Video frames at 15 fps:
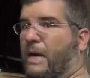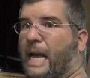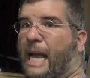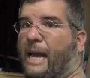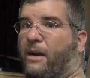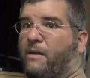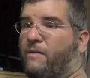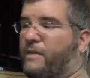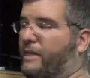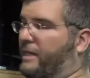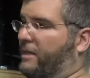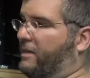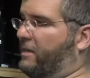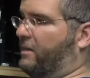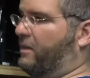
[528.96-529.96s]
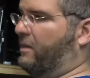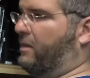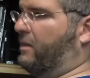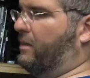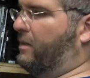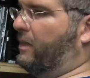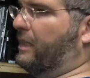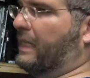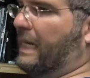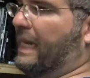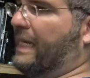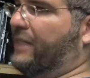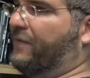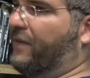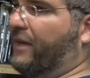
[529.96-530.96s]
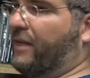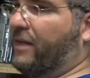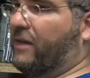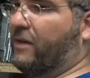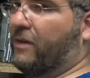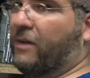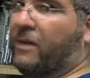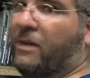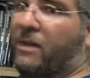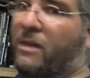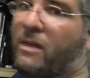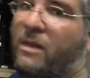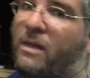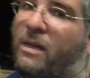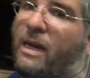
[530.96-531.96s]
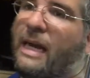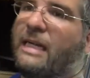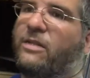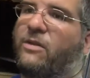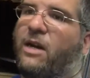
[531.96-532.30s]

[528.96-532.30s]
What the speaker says: I had over here in the last video, I